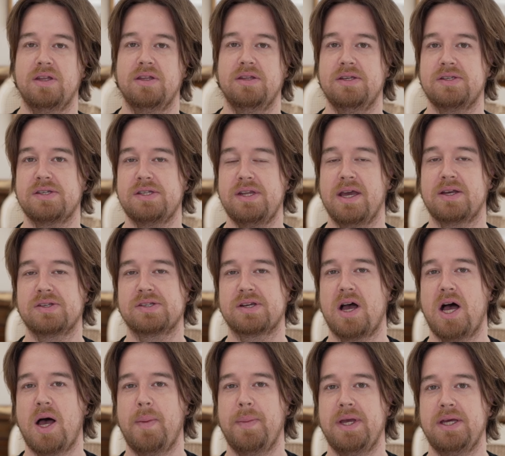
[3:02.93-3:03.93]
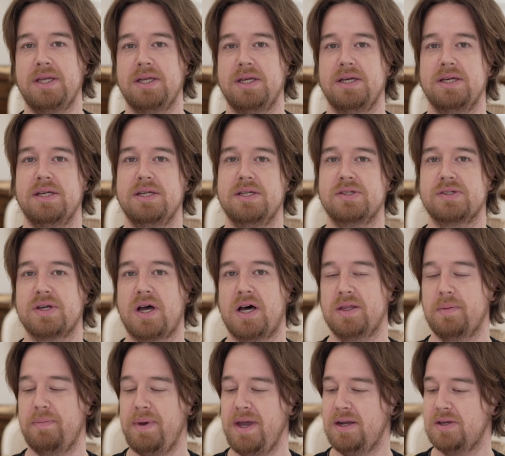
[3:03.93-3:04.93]
This next comment is on
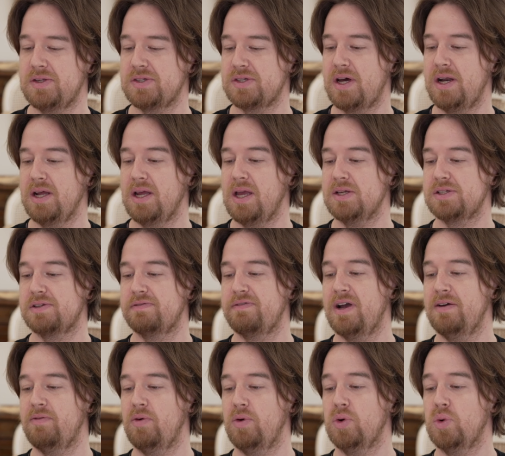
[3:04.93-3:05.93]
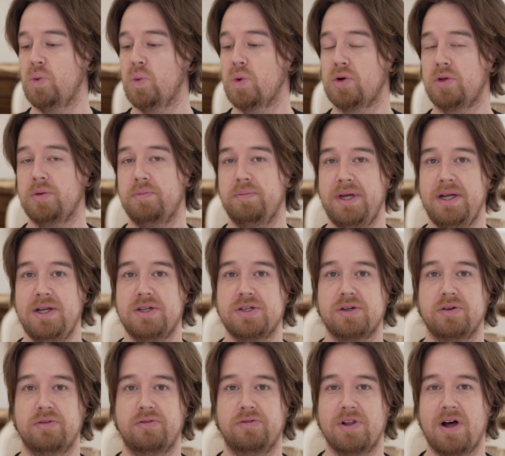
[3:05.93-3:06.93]
the Panasonic S5 Real World
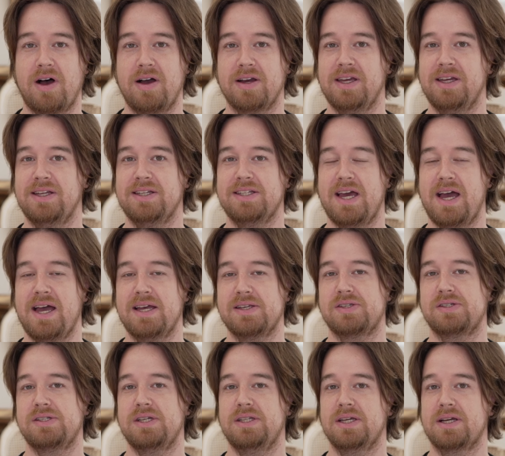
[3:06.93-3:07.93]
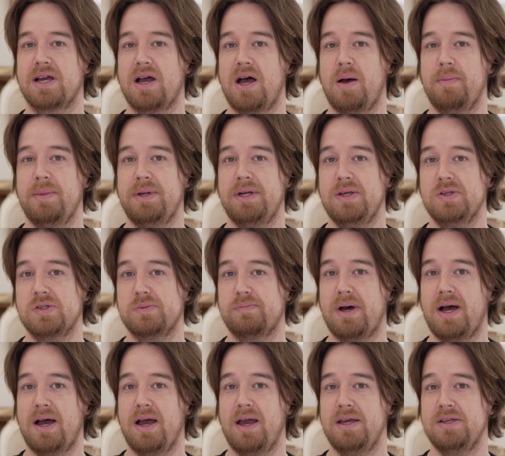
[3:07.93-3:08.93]
Beach Vlogging Test, and the comment is
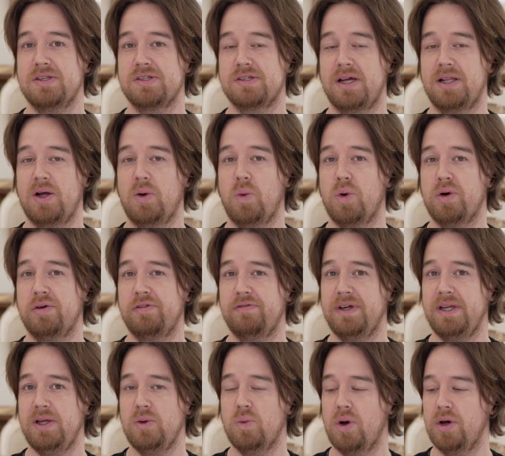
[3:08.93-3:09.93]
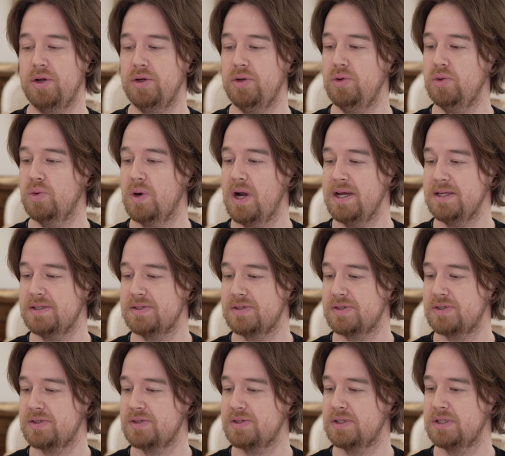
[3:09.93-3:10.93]
by Silent Wolf 81, who
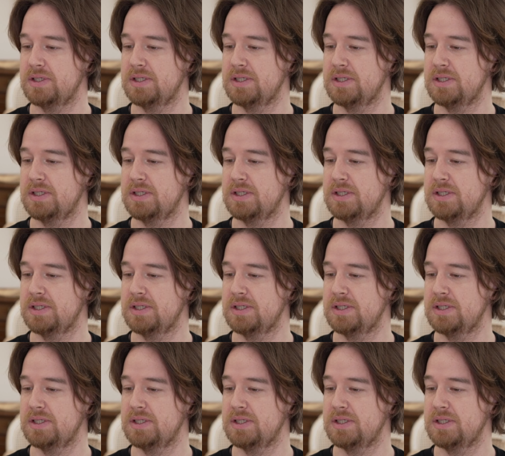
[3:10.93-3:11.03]
writes,